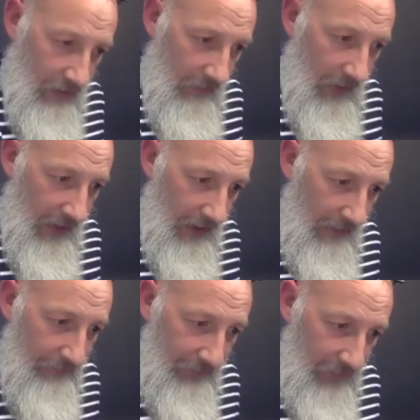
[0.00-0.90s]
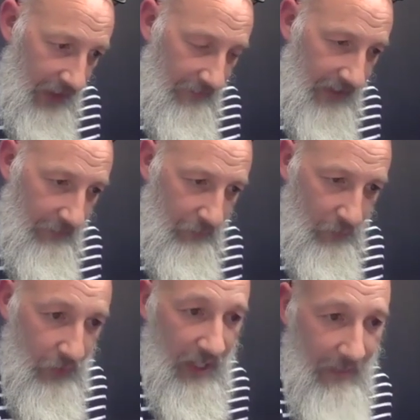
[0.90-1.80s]
Um, that, that
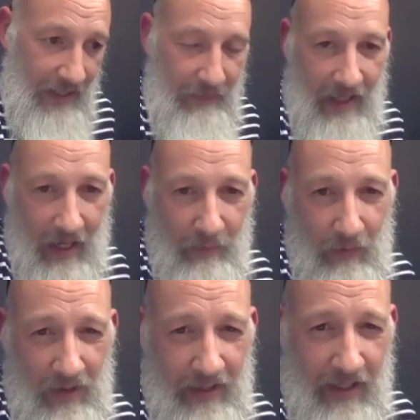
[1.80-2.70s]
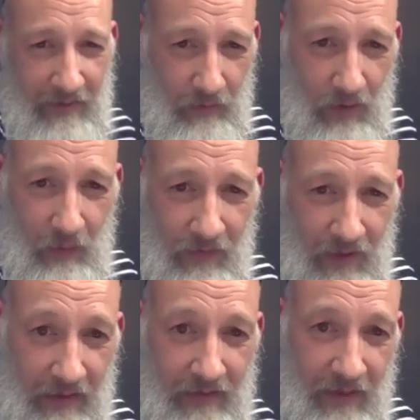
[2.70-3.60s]
really makes me happy when I get to work with
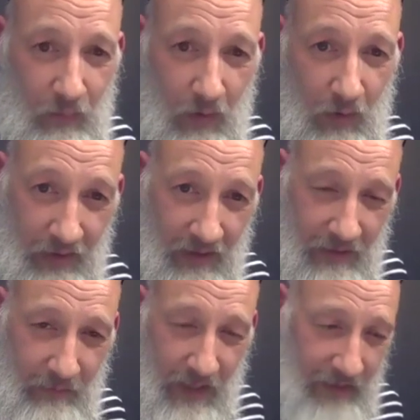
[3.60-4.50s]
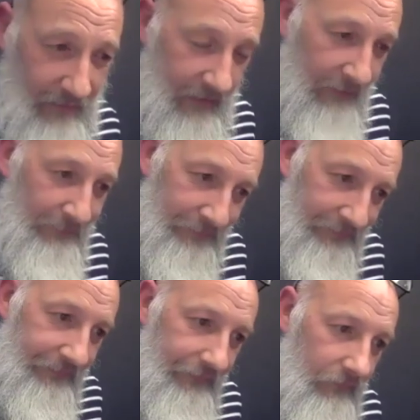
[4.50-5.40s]
Key Stage 1 because it means that
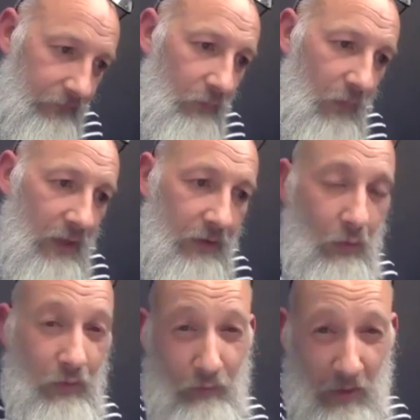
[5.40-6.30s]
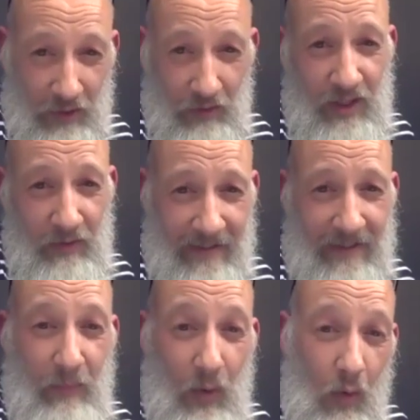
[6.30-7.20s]
schools are really trying to
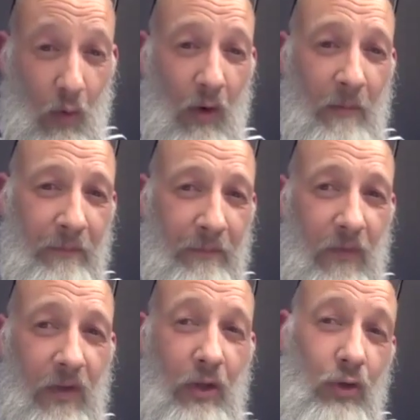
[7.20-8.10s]
explore the mm.